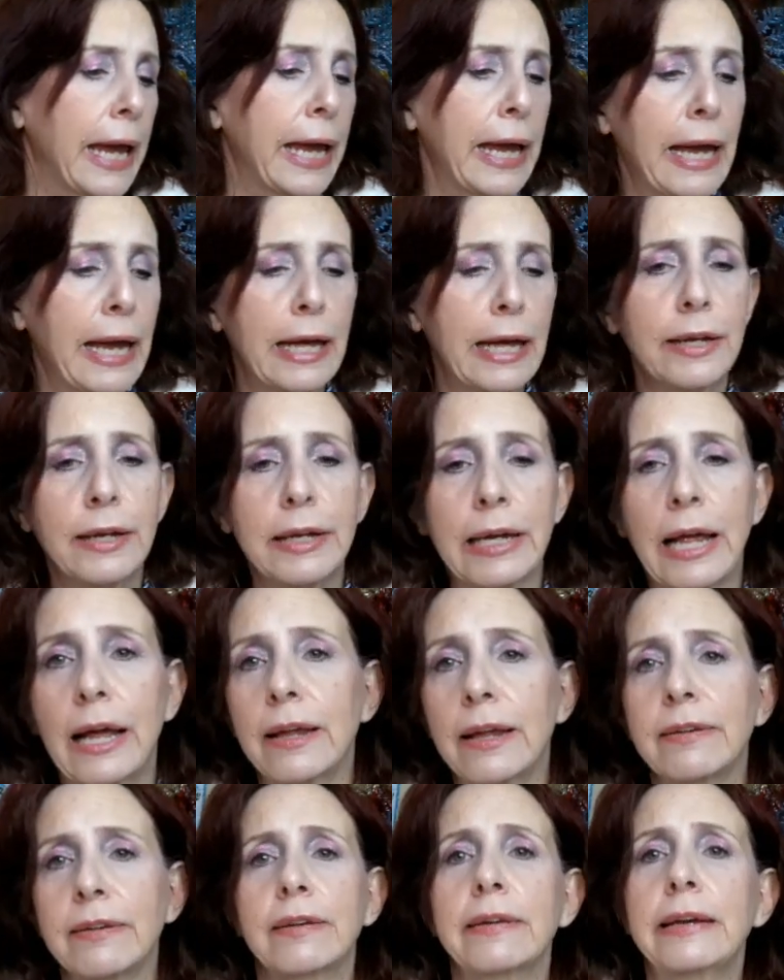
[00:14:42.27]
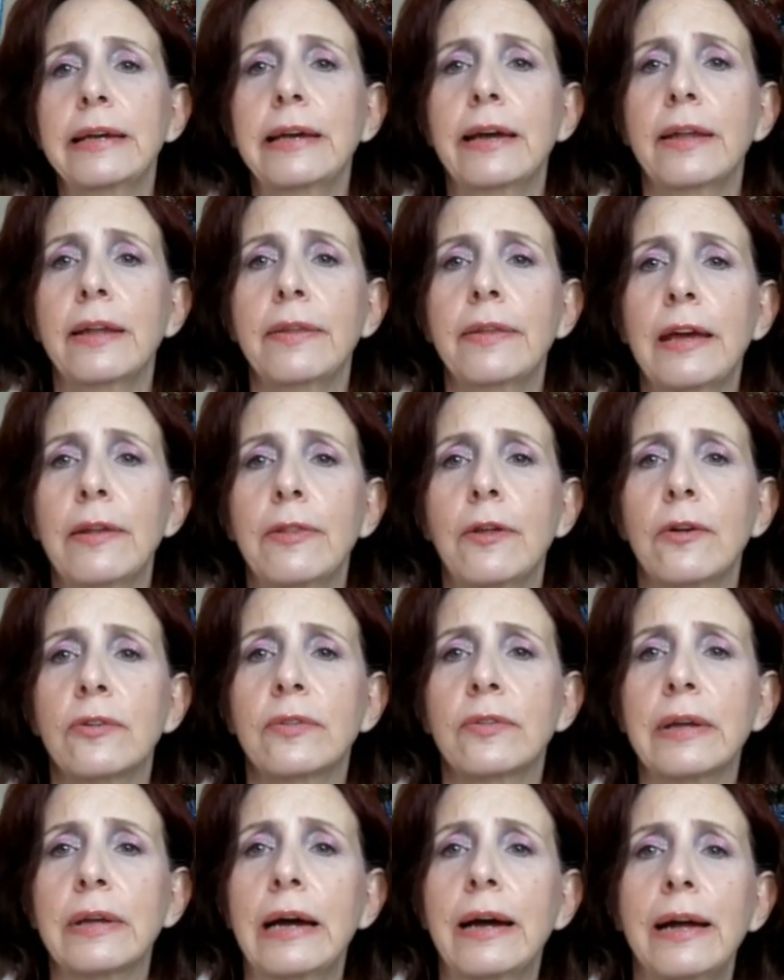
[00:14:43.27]
And I'll see you on the
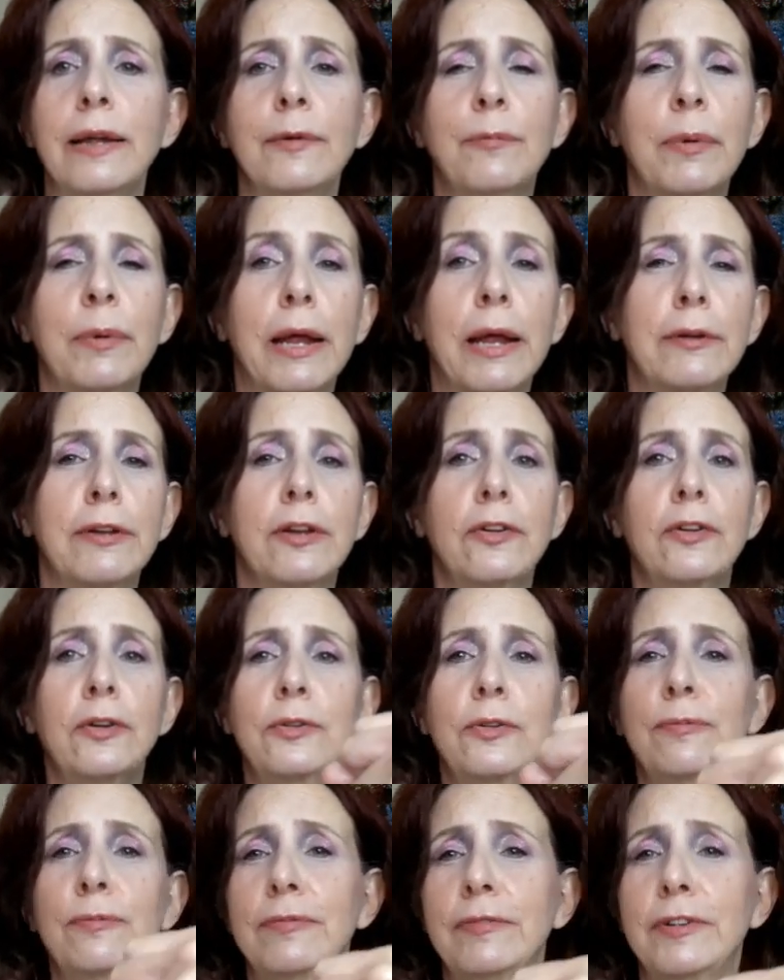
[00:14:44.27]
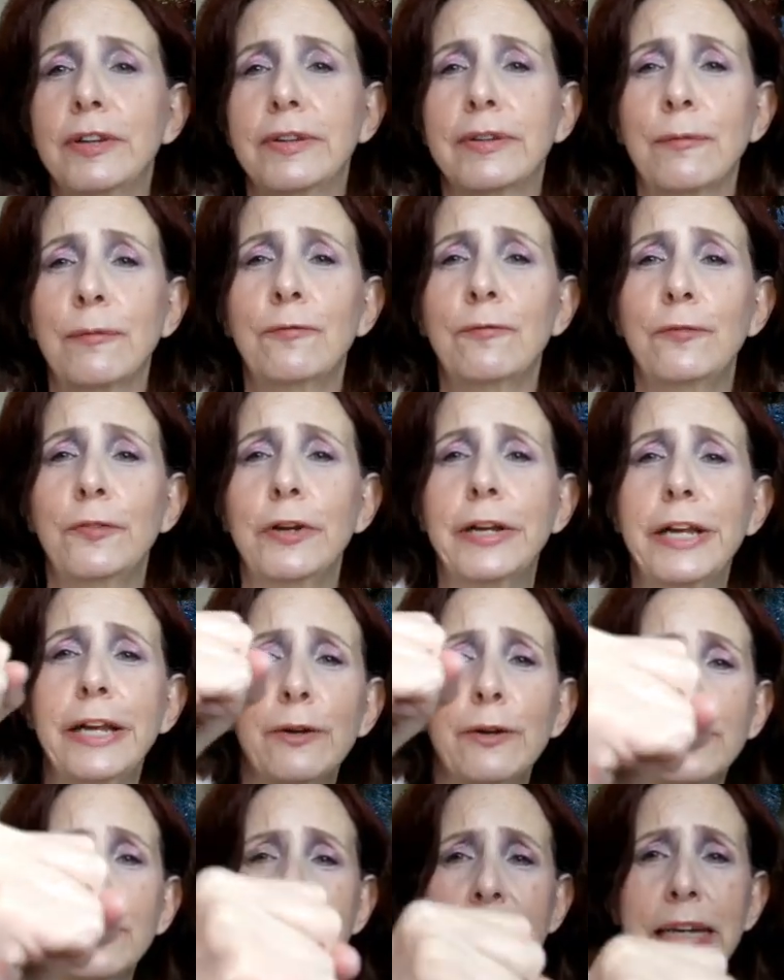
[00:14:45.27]
other side, but I'll do some
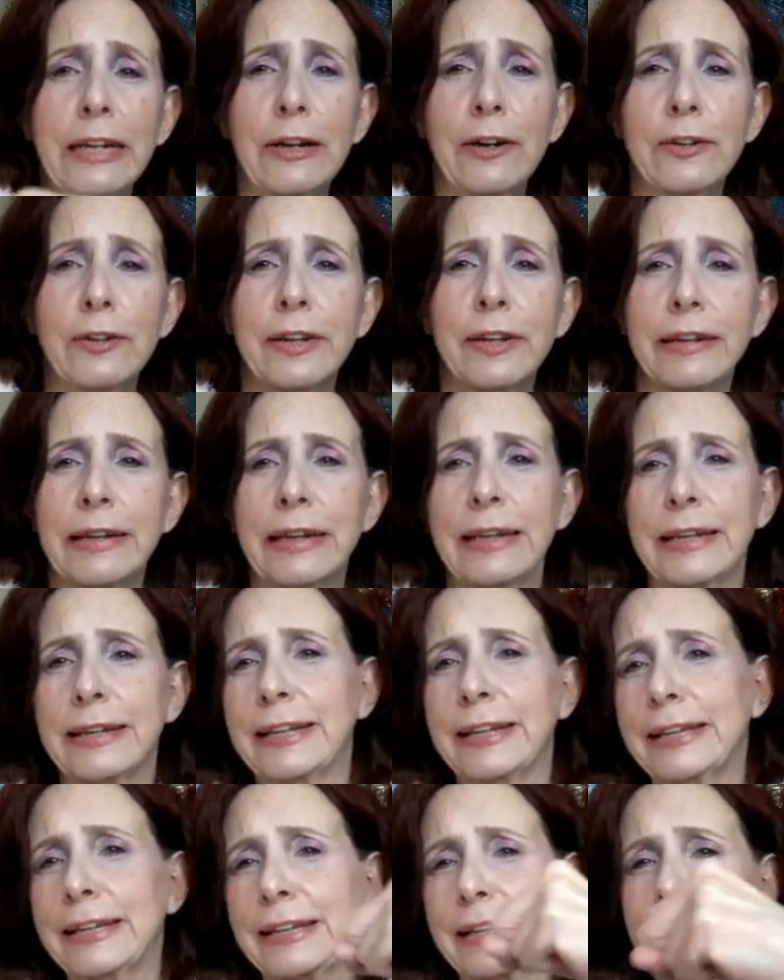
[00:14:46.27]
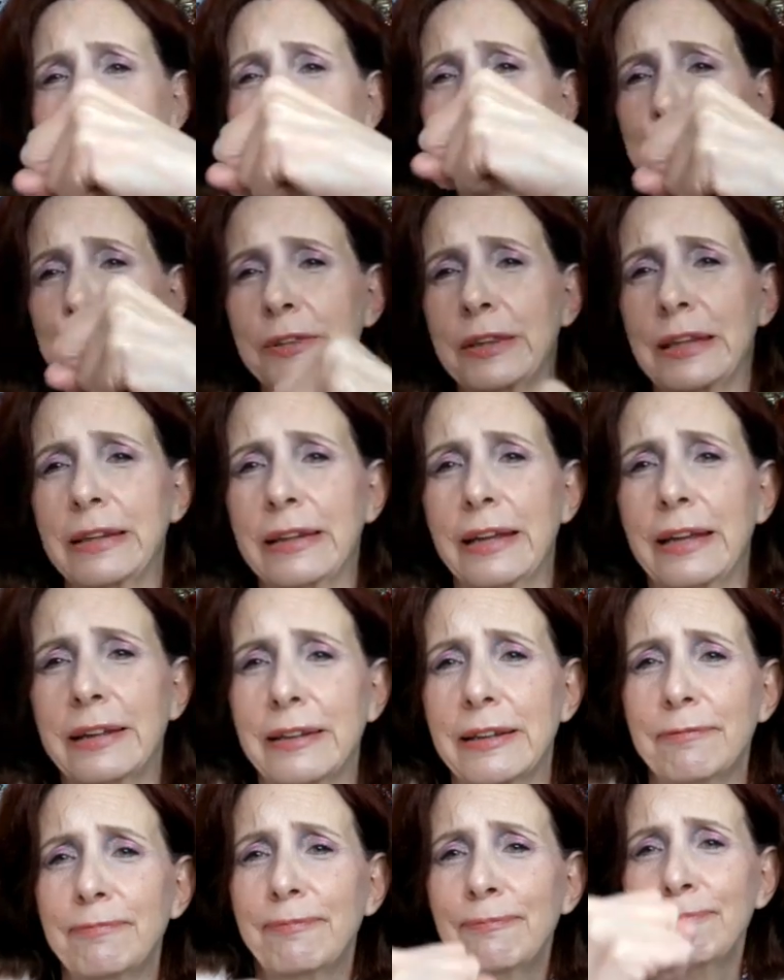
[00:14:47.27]
videos here to keep
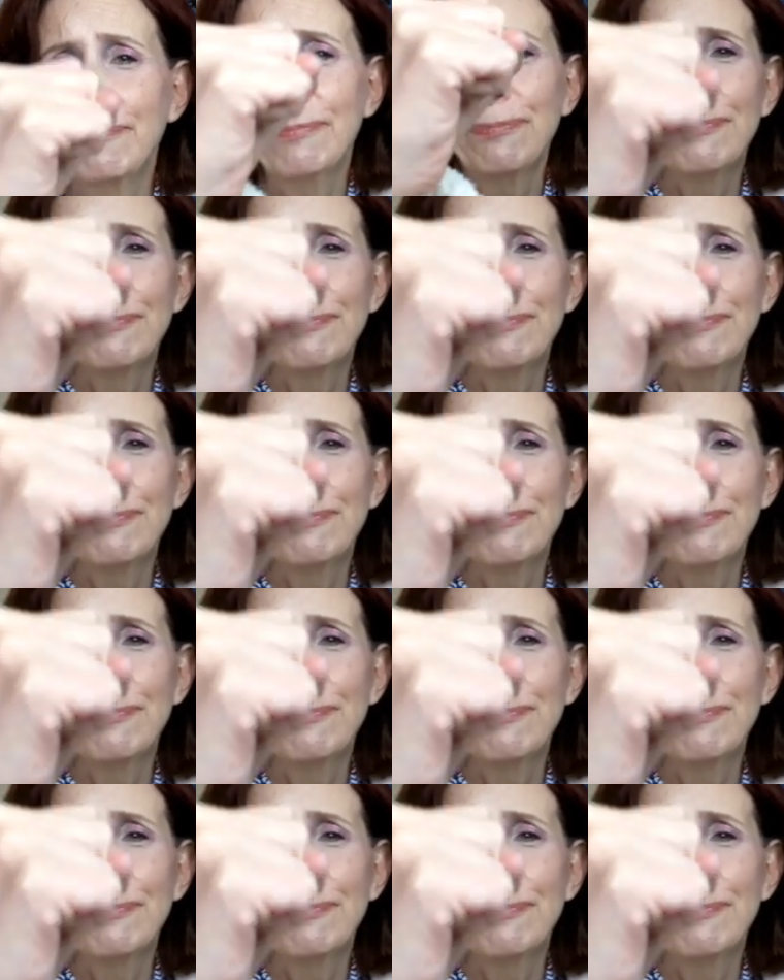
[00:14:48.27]
the,